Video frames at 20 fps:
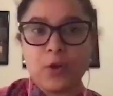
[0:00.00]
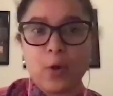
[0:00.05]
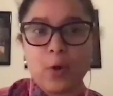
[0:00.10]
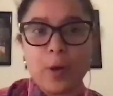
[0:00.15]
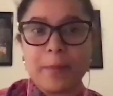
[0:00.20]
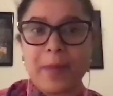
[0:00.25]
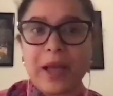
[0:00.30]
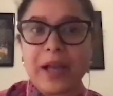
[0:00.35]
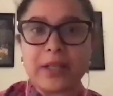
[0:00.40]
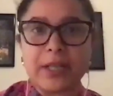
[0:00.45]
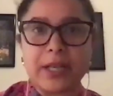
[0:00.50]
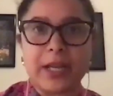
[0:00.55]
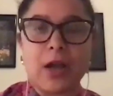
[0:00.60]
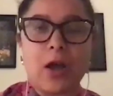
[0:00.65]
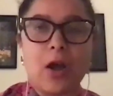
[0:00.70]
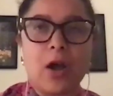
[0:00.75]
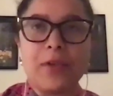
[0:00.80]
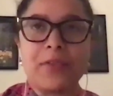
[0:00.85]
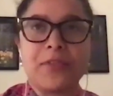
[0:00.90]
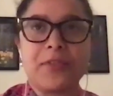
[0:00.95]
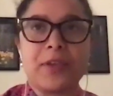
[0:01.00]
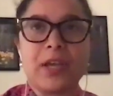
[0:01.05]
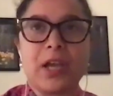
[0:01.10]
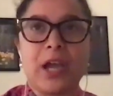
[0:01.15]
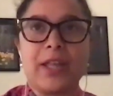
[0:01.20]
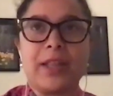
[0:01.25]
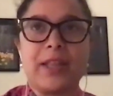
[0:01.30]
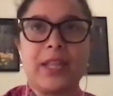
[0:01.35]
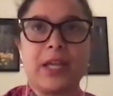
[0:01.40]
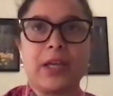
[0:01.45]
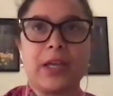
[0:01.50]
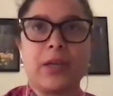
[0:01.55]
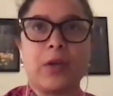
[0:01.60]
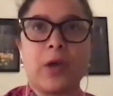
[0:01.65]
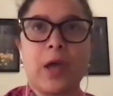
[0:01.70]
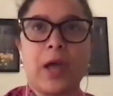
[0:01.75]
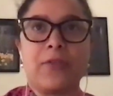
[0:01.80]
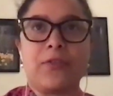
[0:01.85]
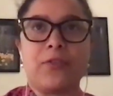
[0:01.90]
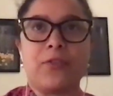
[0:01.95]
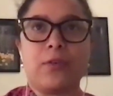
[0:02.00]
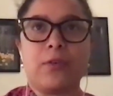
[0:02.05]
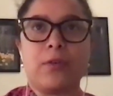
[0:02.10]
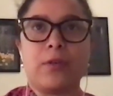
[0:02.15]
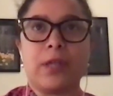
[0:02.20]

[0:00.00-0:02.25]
going back, like, honestly, I think as you,